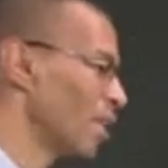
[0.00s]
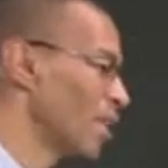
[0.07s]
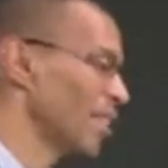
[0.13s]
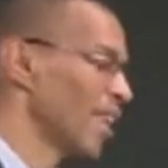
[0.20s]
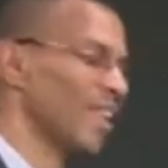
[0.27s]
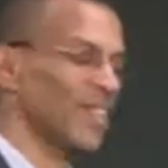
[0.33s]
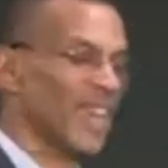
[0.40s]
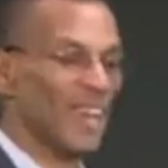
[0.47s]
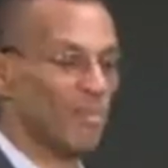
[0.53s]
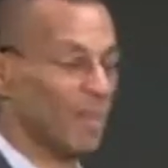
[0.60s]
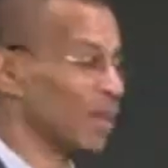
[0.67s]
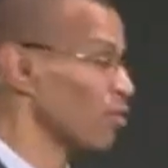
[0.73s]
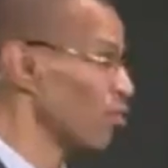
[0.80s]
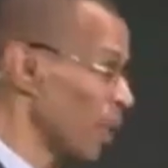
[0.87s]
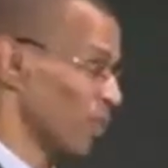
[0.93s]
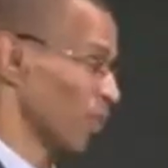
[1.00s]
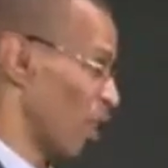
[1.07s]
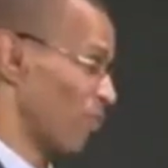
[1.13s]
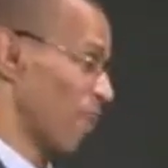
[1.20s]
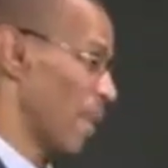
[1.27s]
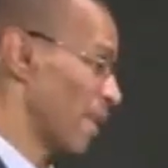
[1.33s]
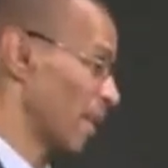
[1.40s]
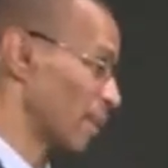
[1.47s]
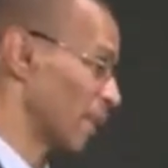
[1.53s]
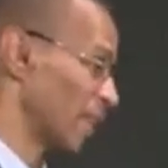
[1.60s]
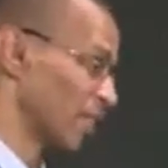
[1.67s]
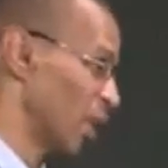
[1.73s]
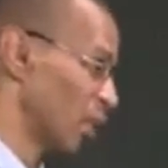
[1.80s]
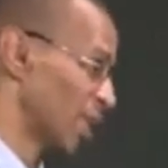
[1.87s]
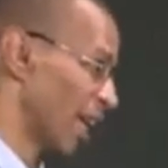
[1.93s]
I mean, they've been ripped off by middlemen.
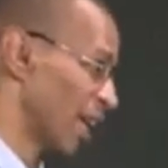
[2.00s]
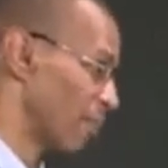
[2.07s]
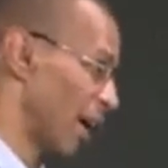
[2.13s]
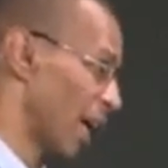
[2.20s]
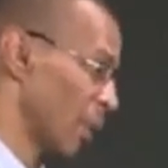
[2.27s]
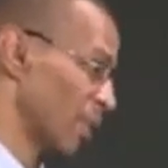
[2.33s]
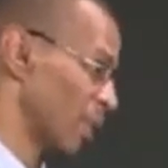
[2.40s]
There's no doubt about it.